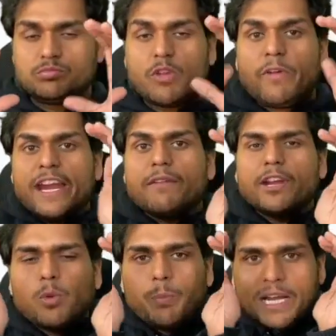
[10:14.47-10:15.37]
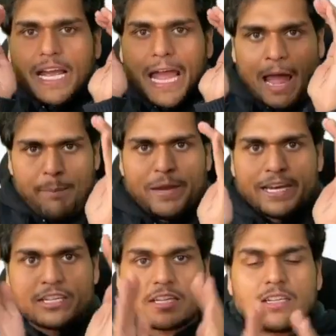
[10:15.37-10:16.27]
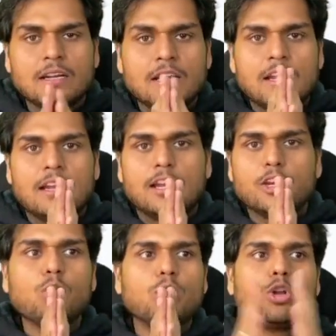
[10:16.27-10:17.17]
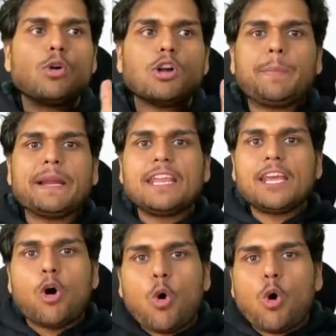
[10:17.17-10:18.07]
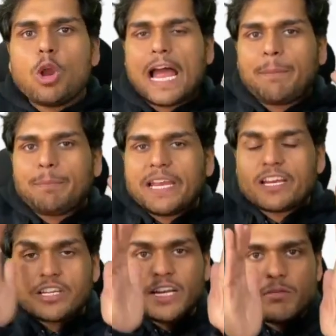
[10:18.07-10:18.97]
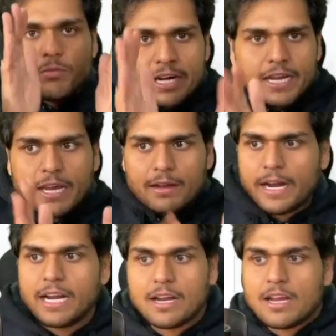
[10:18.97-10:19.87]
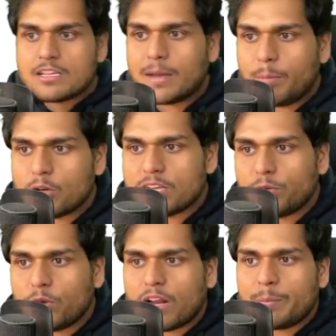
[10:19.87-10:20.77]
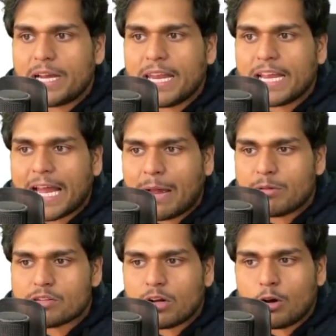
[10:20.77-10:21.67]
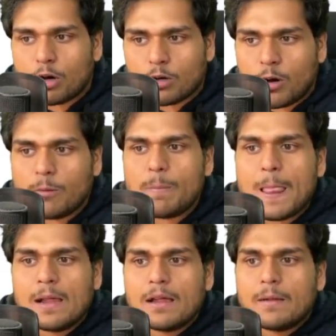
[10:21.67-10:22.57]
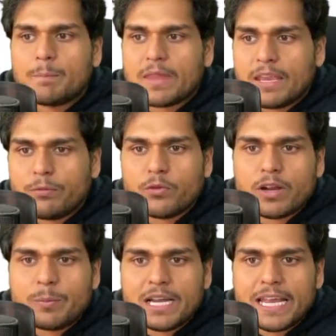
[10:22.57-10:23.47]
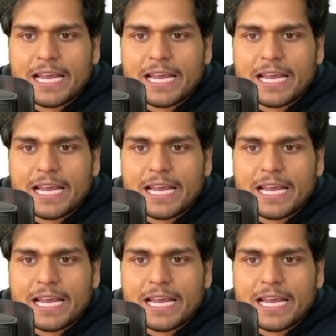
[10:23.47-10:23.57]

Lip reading: whenever you build an application, you don't build the whole application in one day, right? Suppose if you are building Amazon.com, if you are building